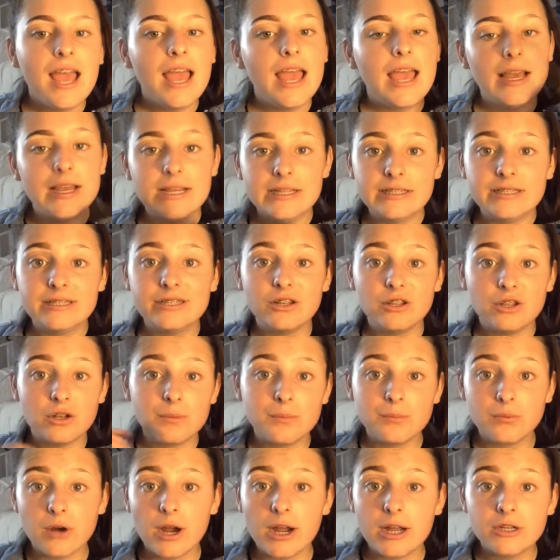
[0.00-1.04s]
a concealer
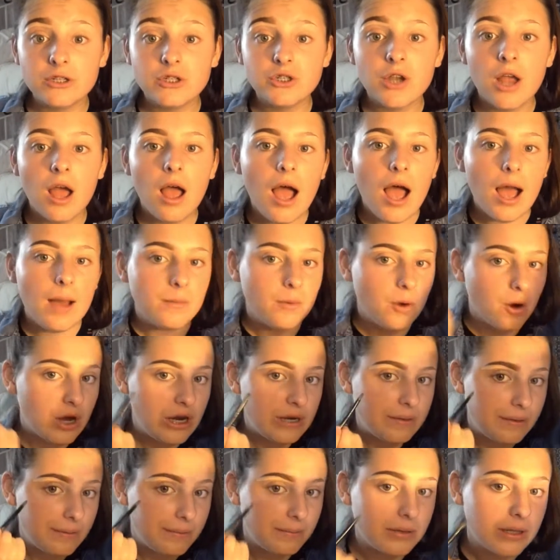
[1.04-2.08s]
brush, I'm going
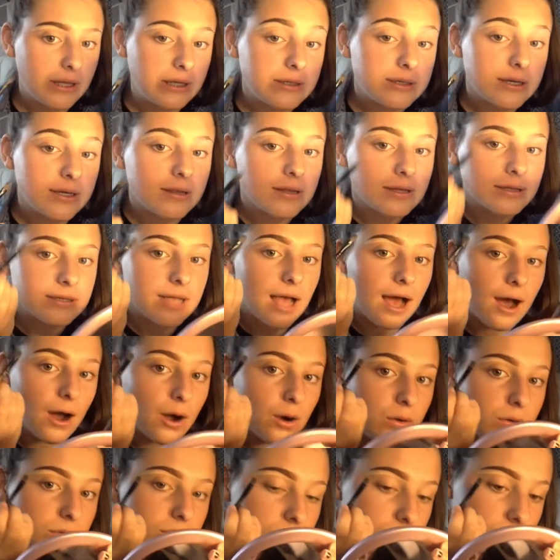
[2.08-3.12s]
to be blending this
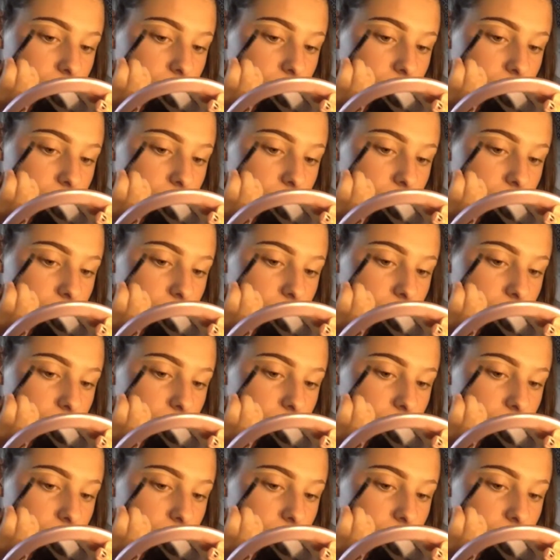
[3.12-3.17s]
out,